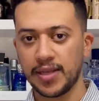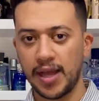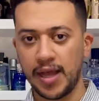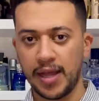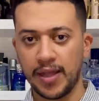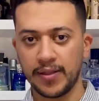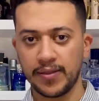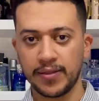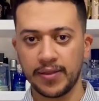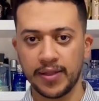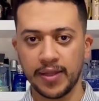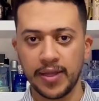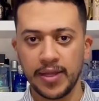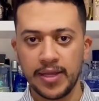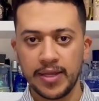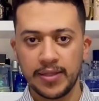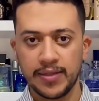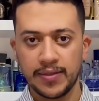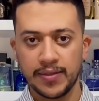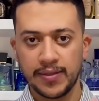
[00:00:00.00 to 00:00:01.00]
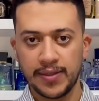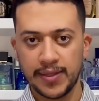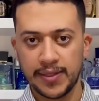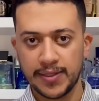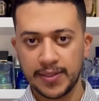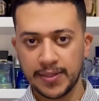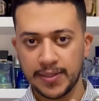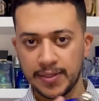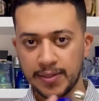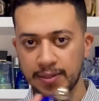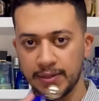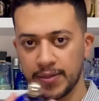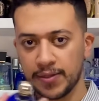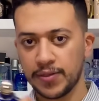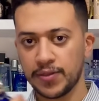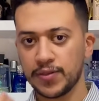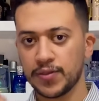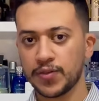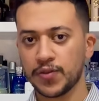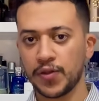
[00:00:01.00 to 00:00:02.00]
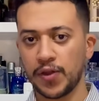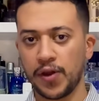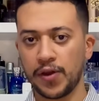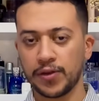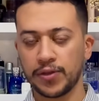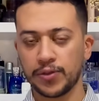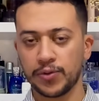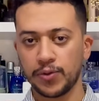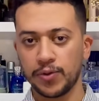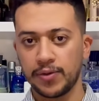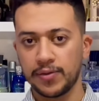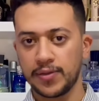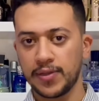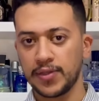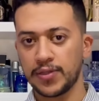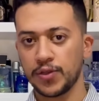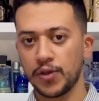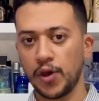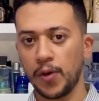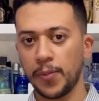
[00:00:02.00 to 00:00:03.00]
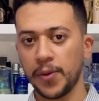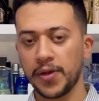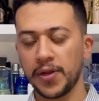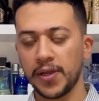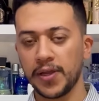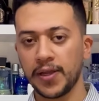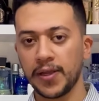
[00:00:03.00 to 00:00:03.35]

and this start or this opening,